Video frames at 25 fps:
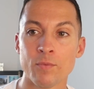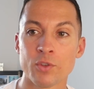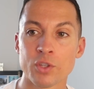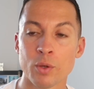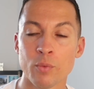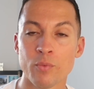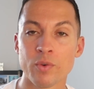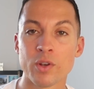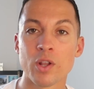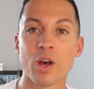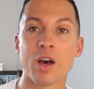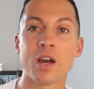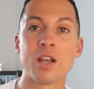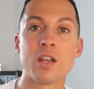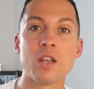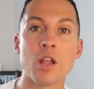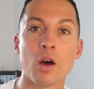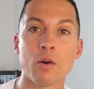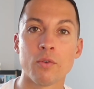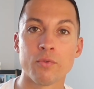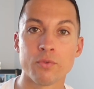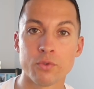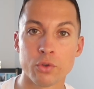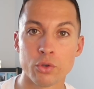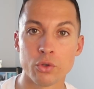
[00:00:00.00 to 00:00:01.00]
something that i
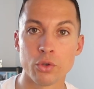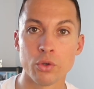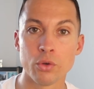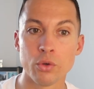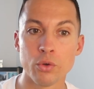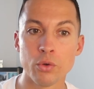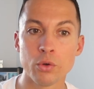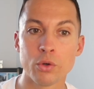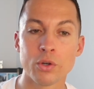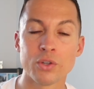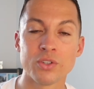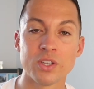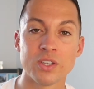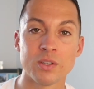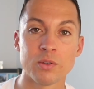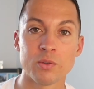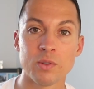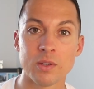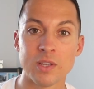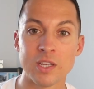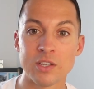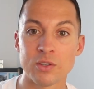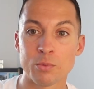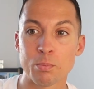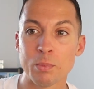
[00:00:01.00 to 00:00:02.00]
love to do because it's
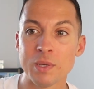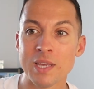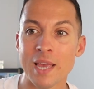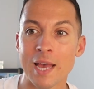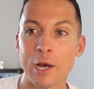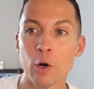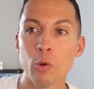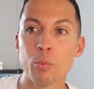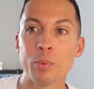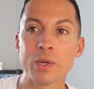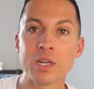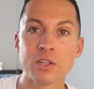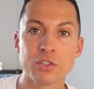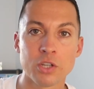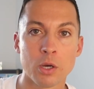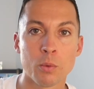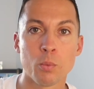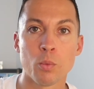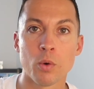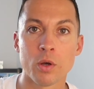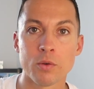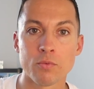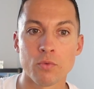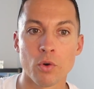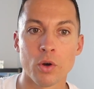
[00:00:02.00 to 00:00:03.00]
it's me helping
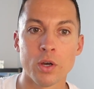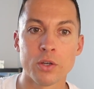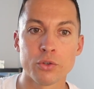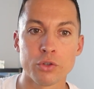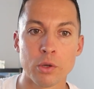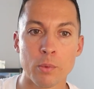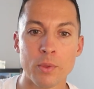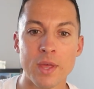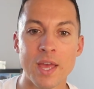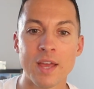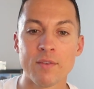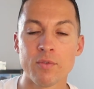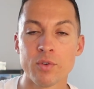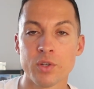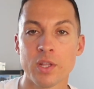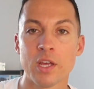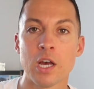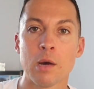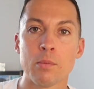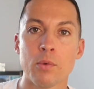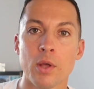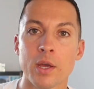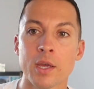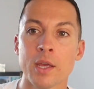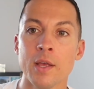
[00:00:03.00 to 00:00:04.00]
someone right so every day
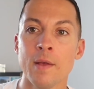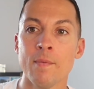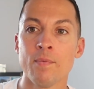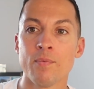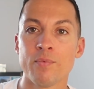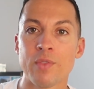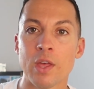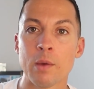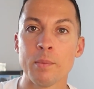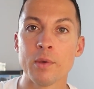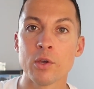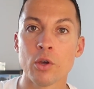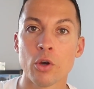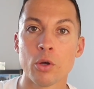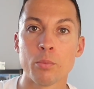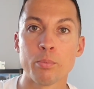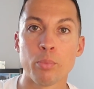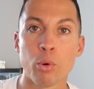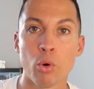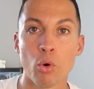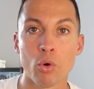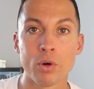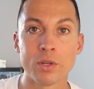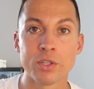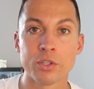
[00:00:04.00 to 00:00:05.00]
i'm like let me go and
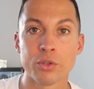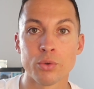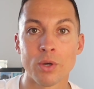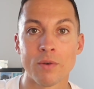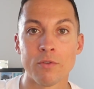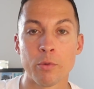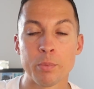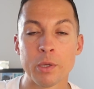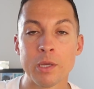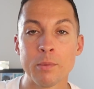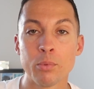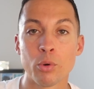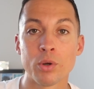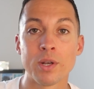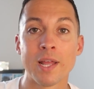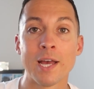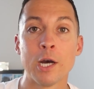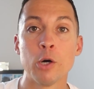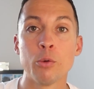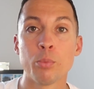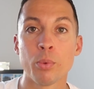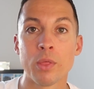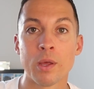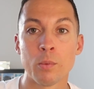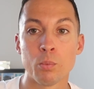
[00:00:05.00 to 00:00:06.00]
pour into other people and
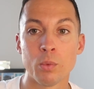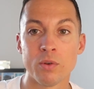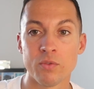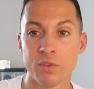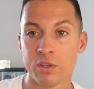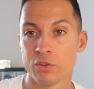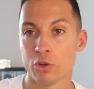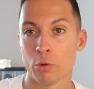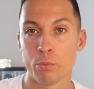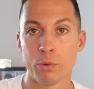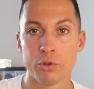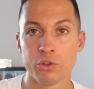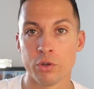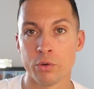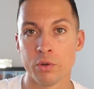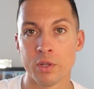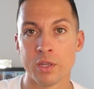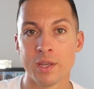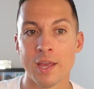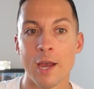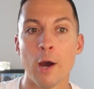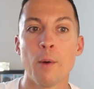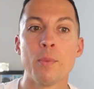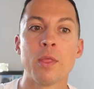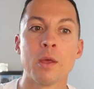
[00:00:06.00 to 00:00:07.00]
help them with this
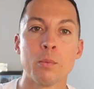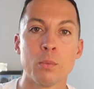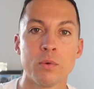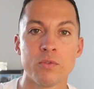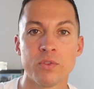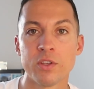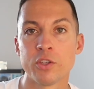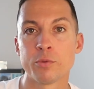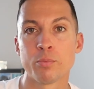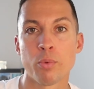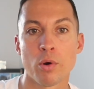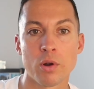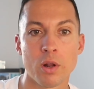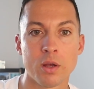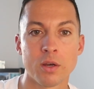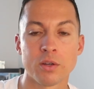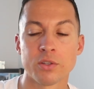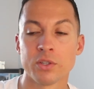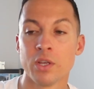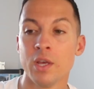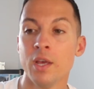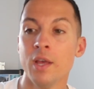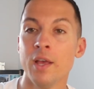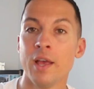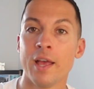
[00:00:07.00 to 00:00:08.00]
opportunity help them with these
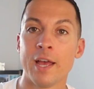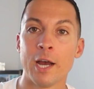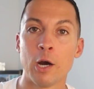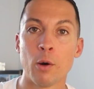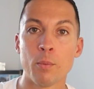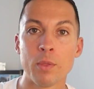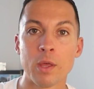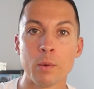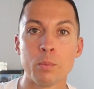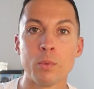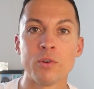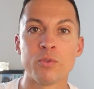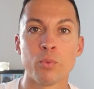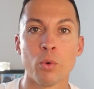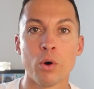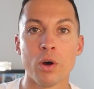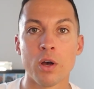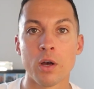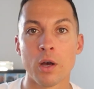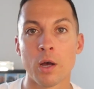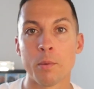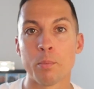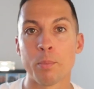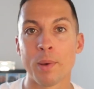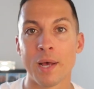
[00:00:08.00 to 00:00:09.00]
products help them with
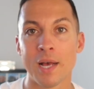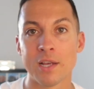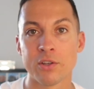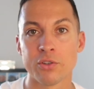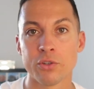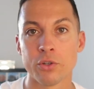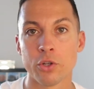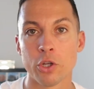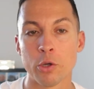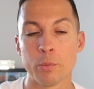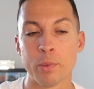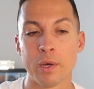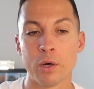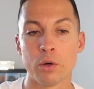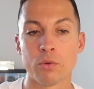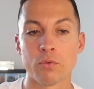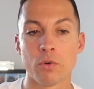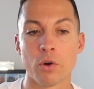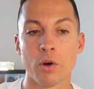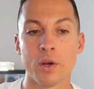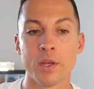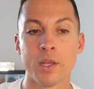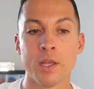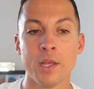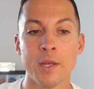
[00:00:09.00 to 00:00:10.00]
what i'm passionate about
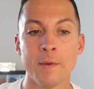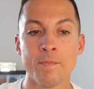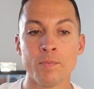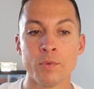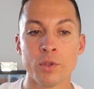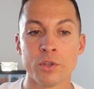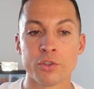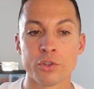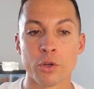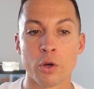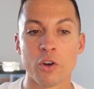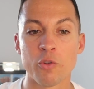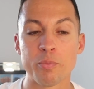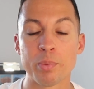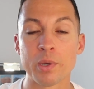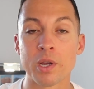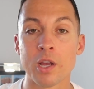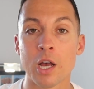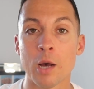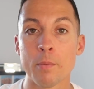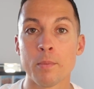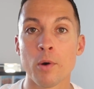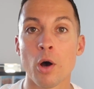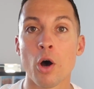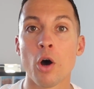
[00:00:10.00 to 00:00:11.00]
right so i've
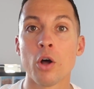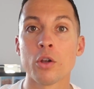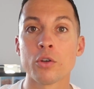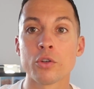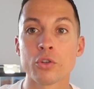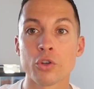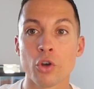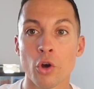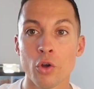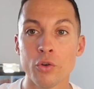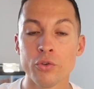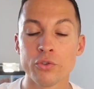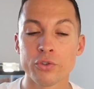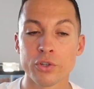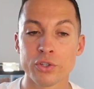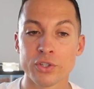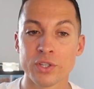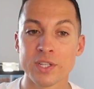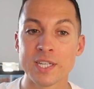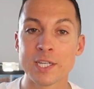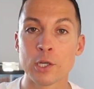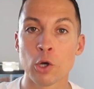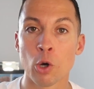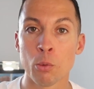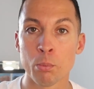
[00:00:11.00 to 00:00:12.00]
become
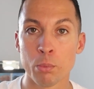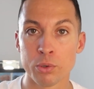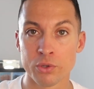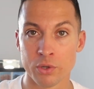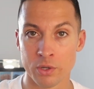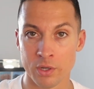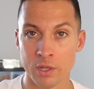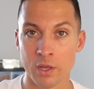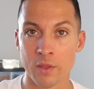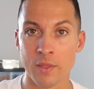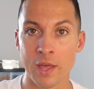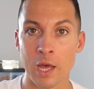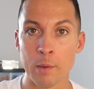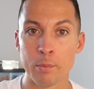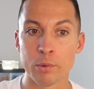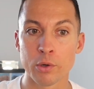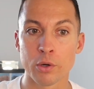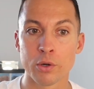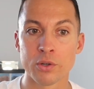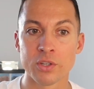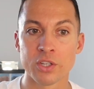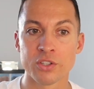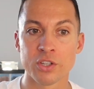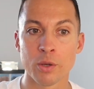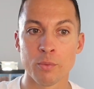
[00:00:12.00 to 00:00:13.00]
unconsciously competent at that
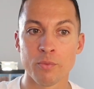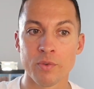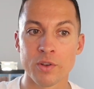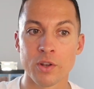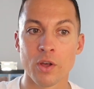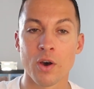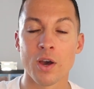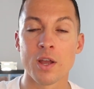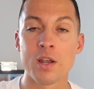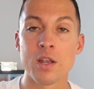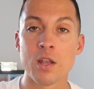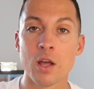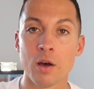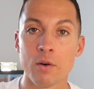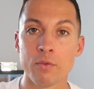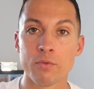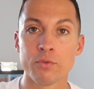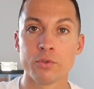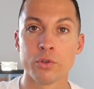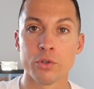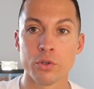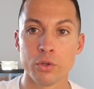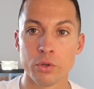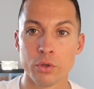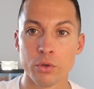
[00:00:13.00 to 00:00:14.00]
because it's something that i
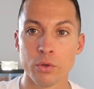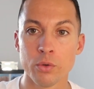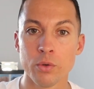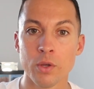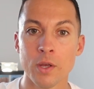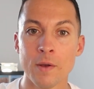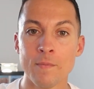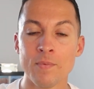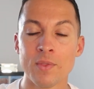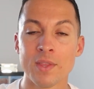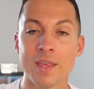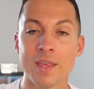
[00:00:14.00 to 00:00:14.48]
love to do